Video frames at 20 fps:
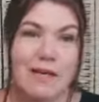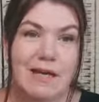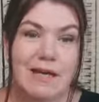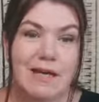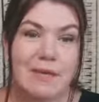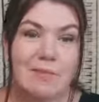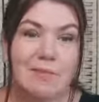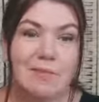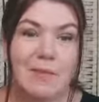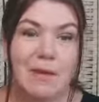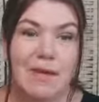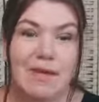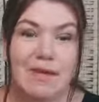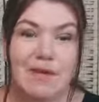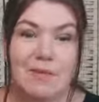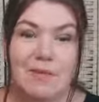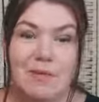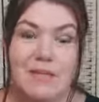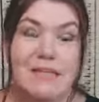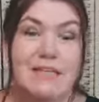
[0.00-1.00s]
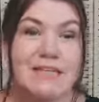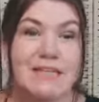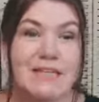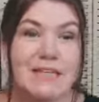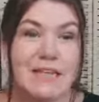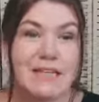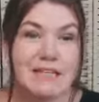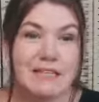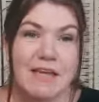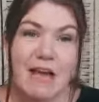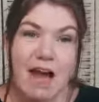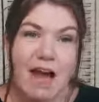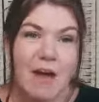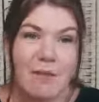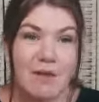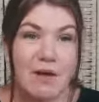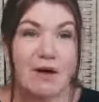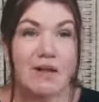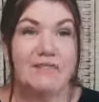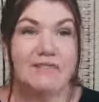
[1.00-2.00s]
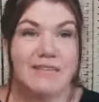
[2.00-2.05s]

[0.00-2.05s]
I'm kind